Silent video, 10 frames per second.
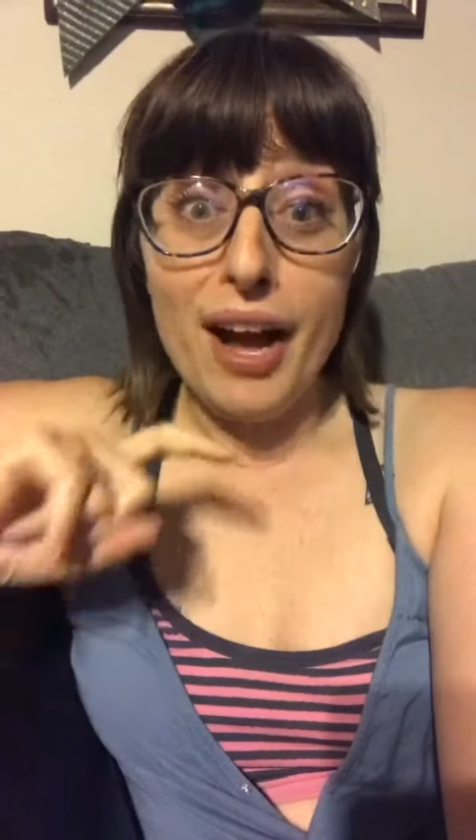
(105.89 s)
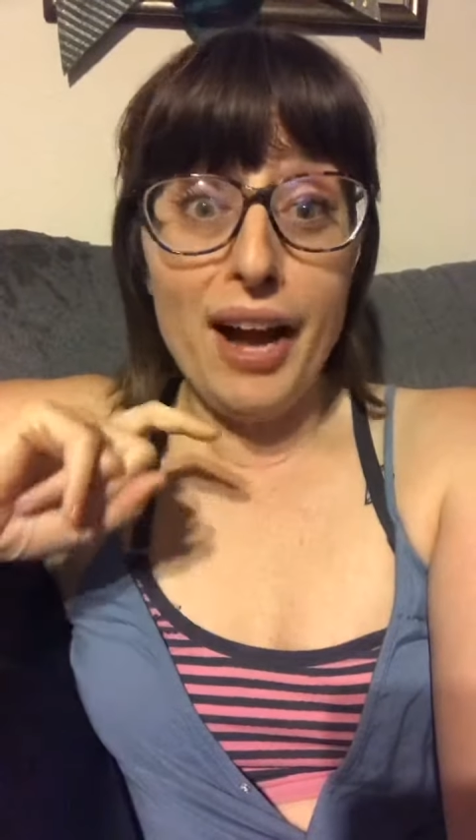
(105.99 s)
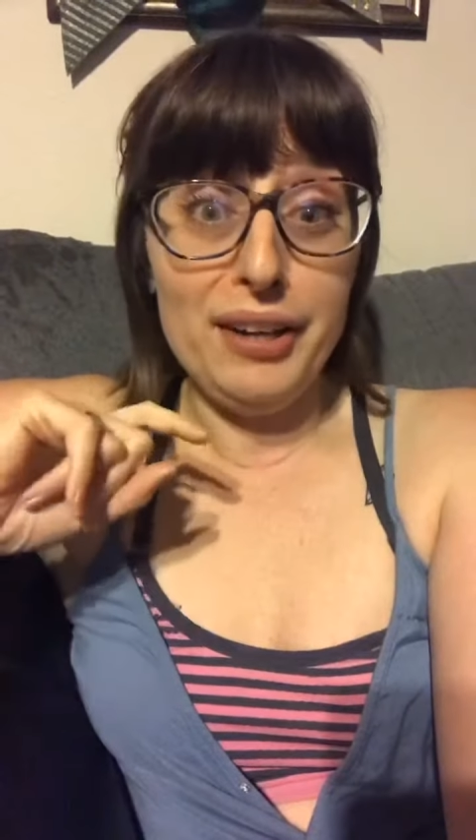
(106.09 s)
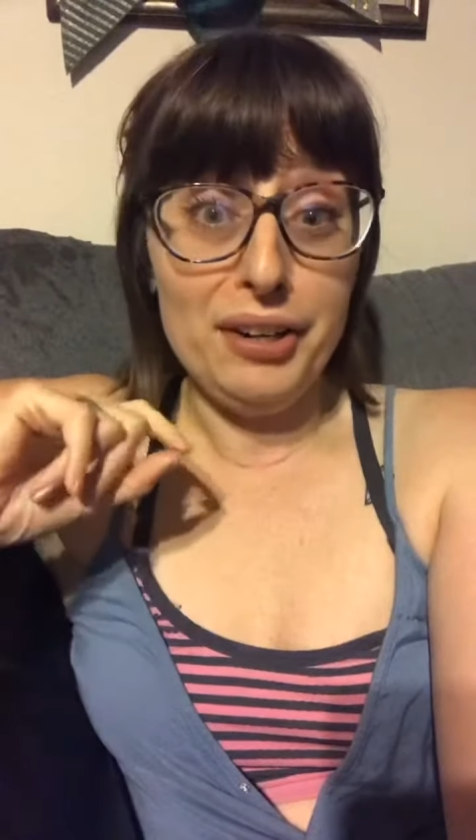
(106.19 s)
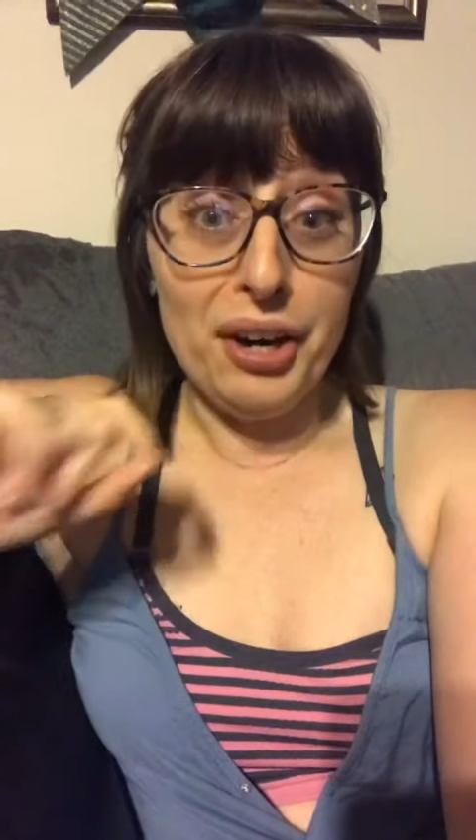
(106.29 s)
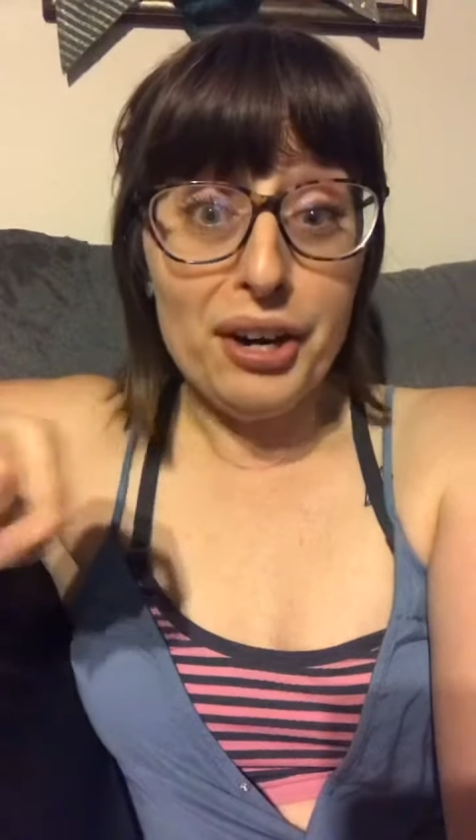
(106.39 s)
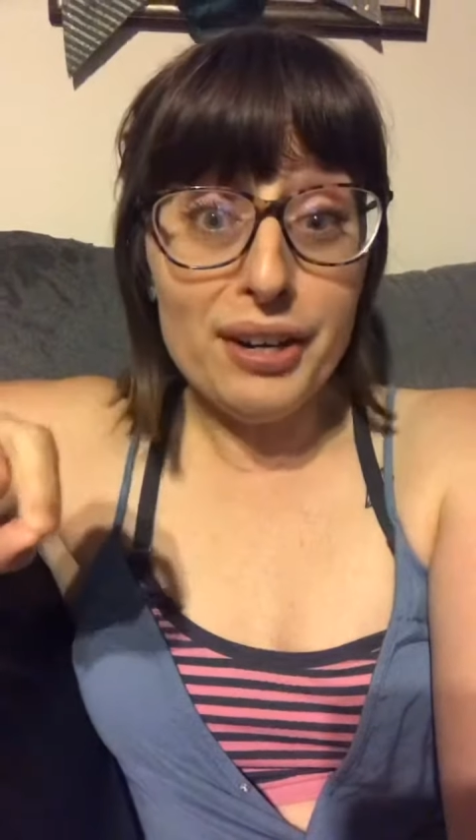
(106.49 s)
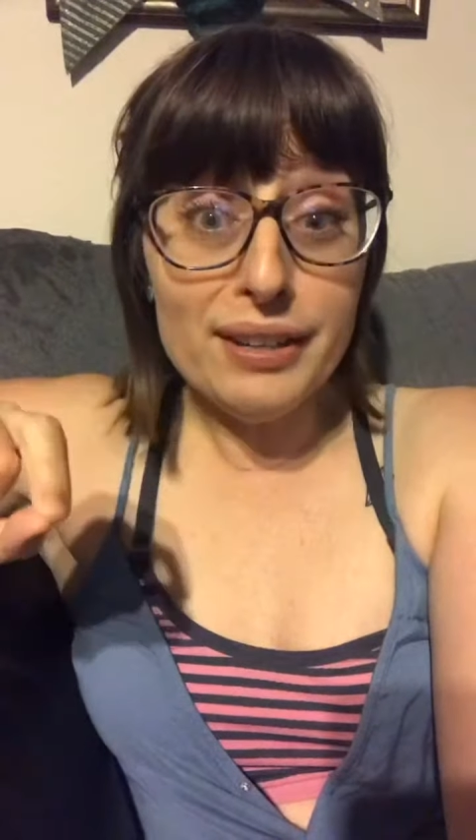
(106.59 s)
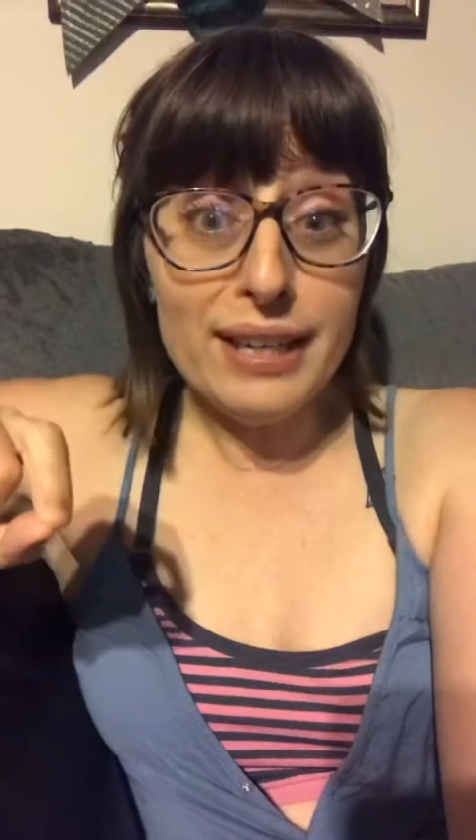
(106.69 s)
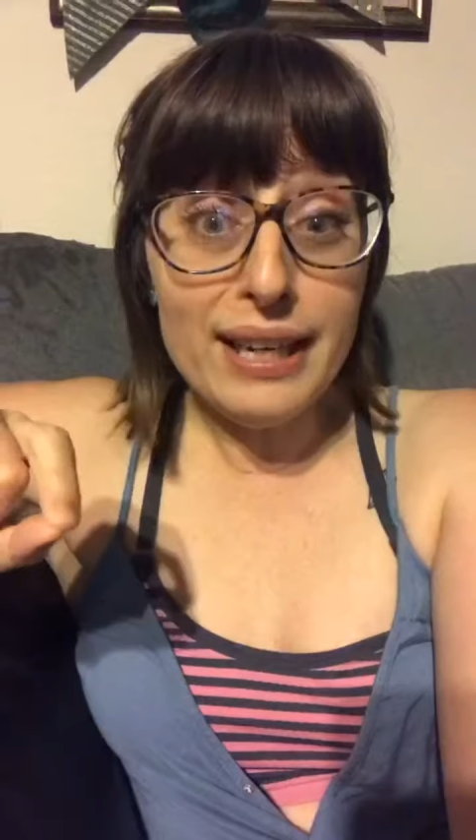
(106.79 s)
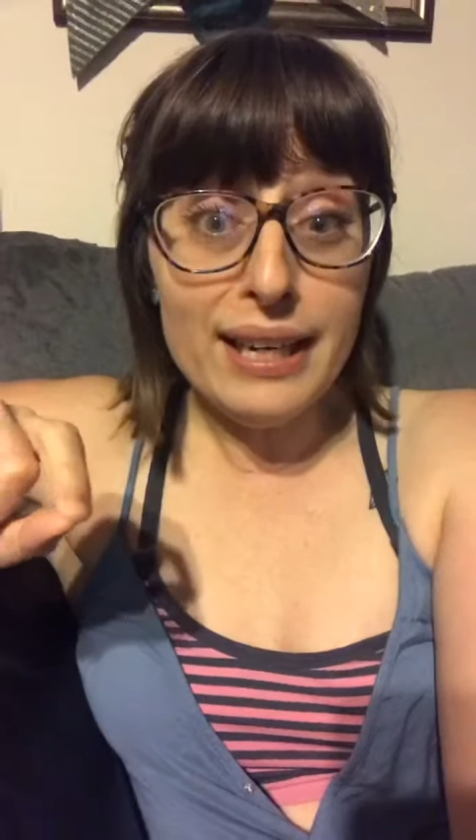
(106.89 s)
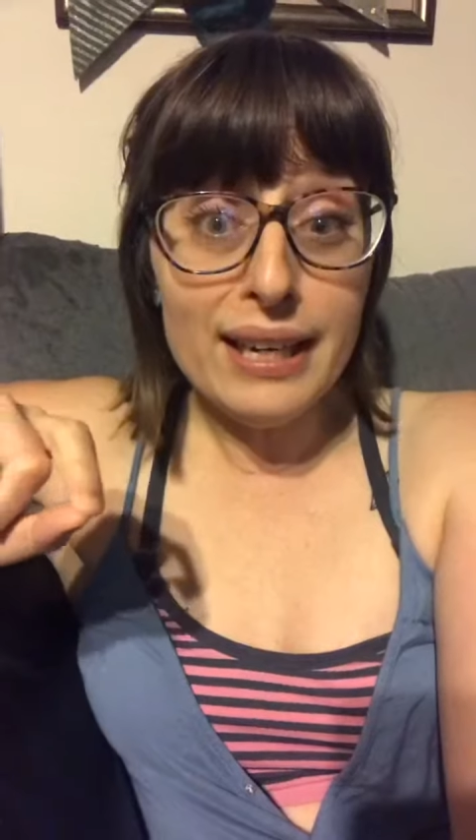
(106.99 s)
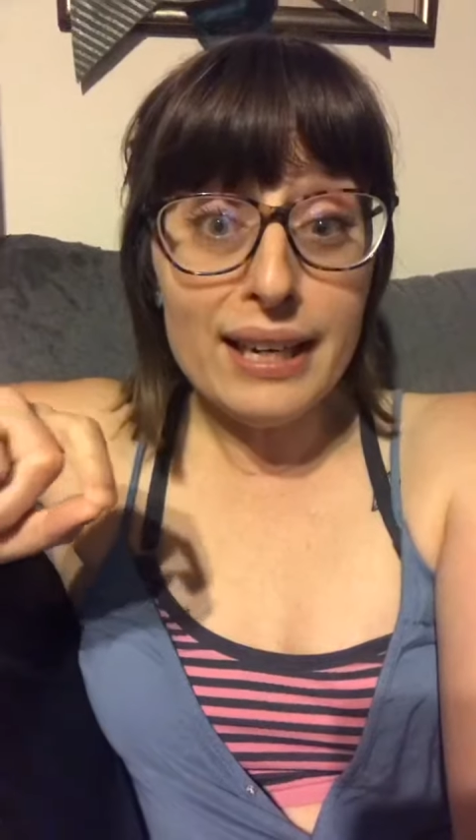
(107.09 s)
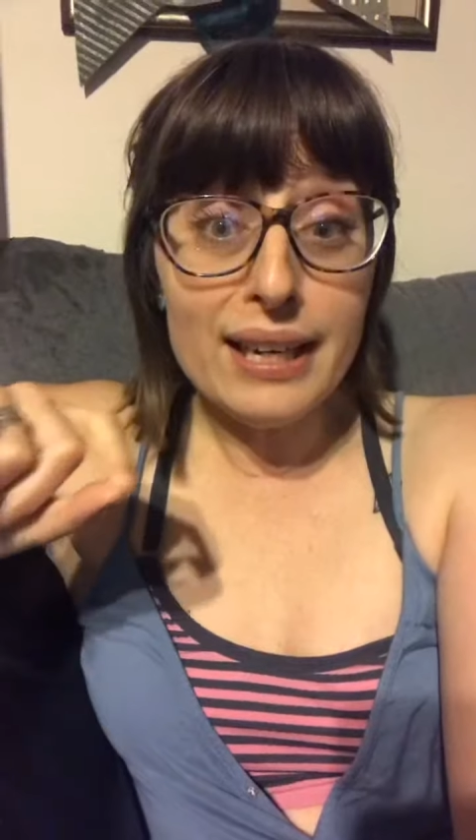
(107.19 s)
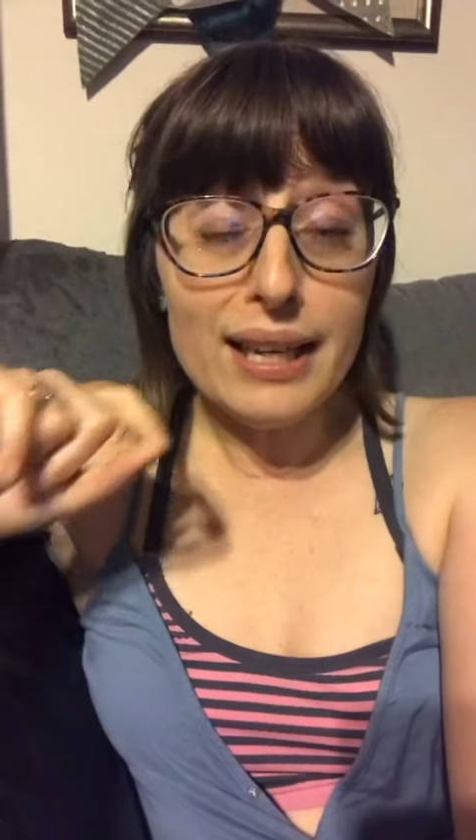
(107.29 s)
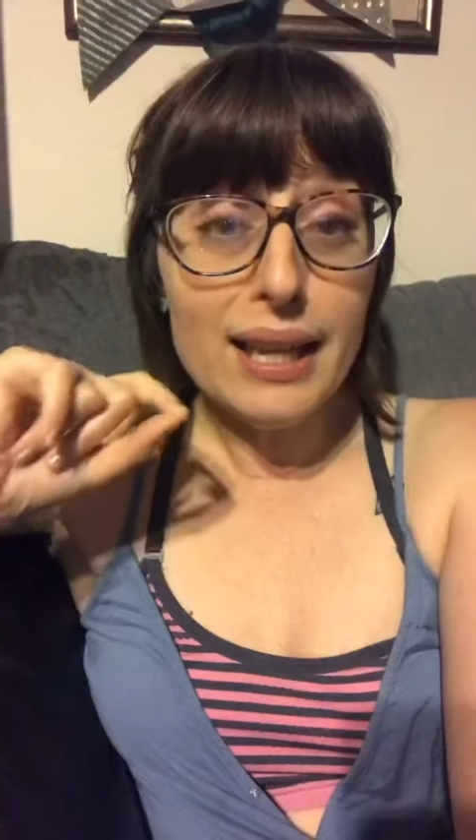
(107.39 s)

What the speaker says: I currently